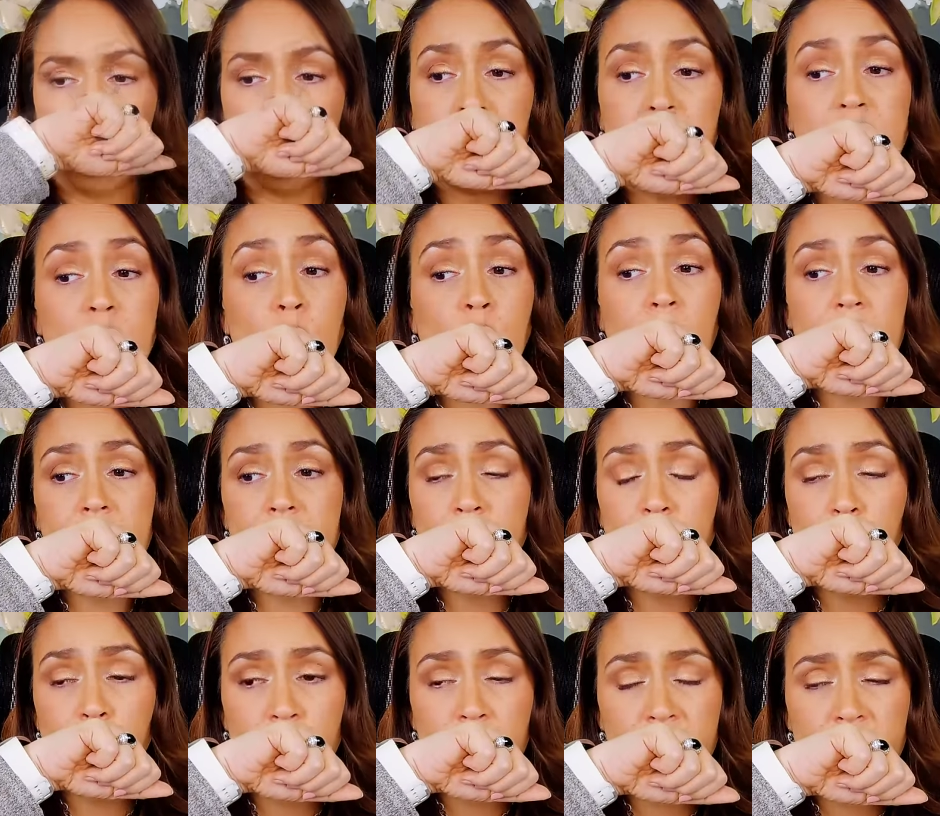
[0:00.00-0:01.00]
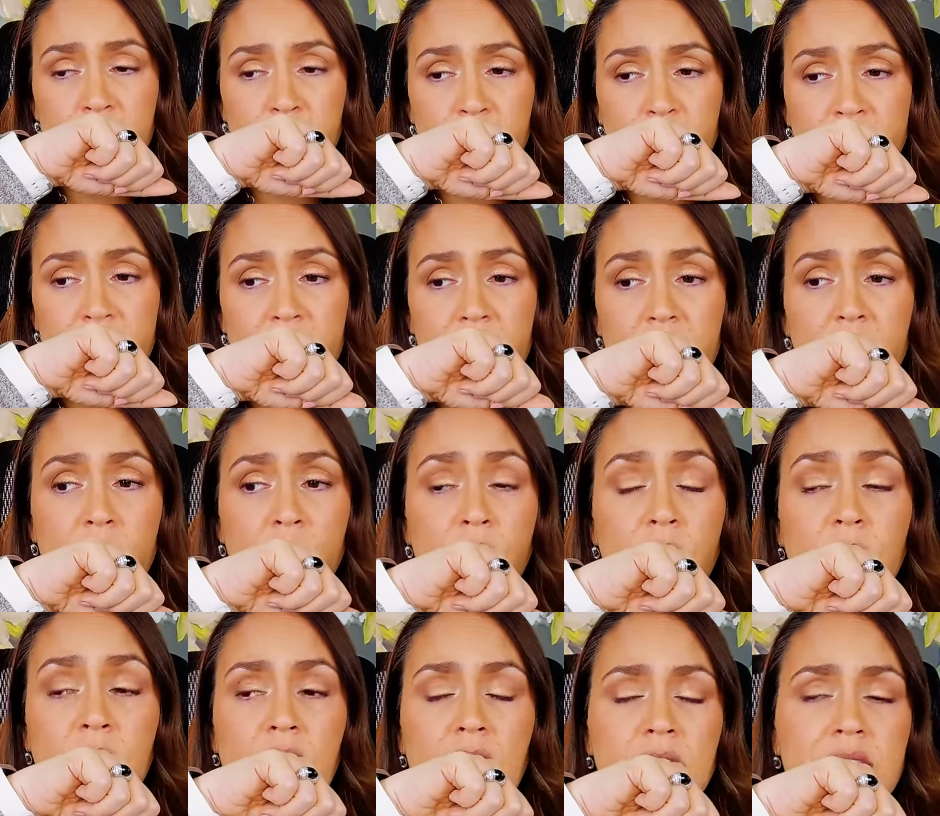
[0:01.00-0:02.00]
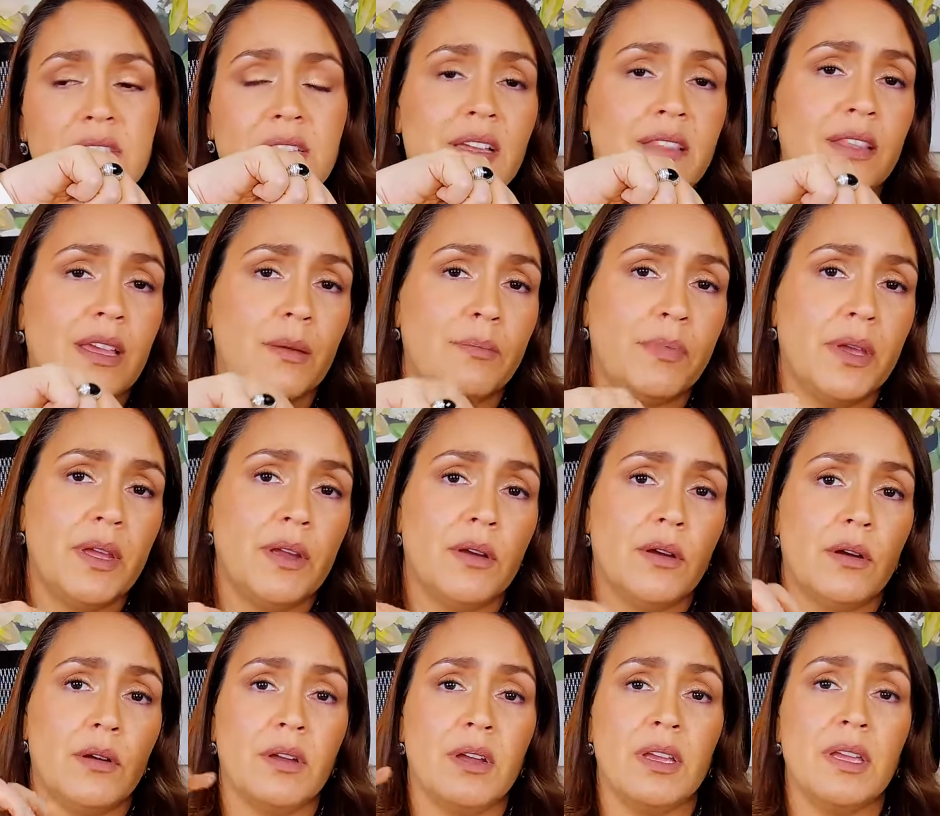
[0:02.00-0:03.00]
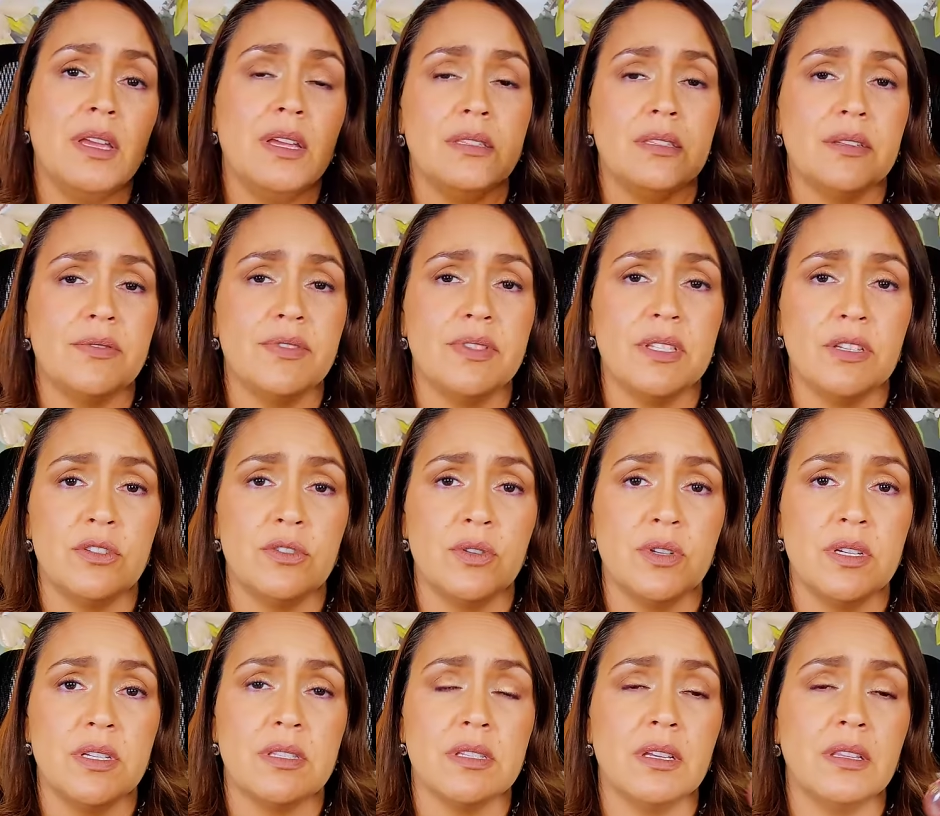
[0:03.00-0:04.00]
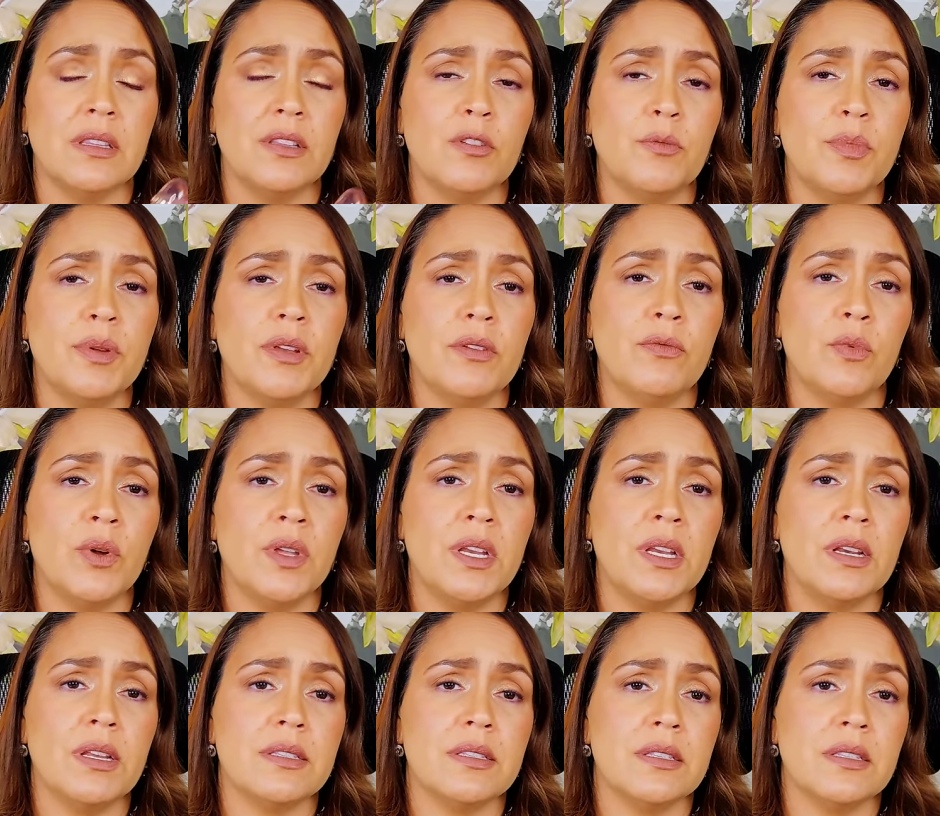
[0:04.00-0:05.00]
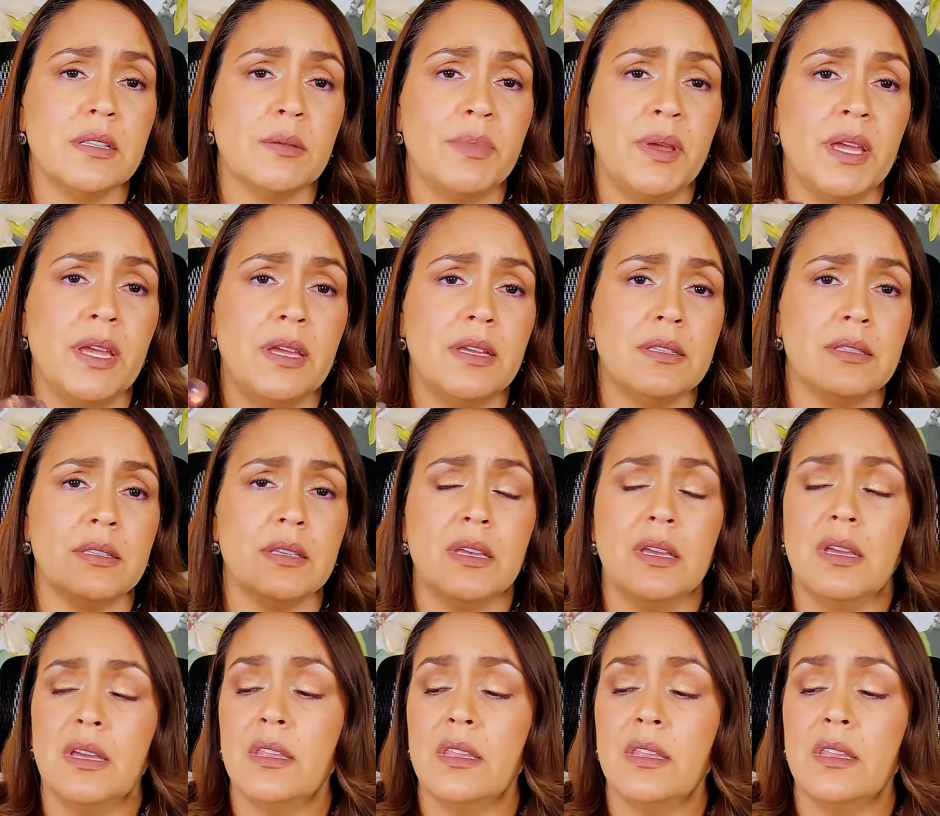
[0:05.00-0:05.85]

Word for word: It's white florals in particular alongside that pear, a hint of citrus, a little bit of woodiness in the base,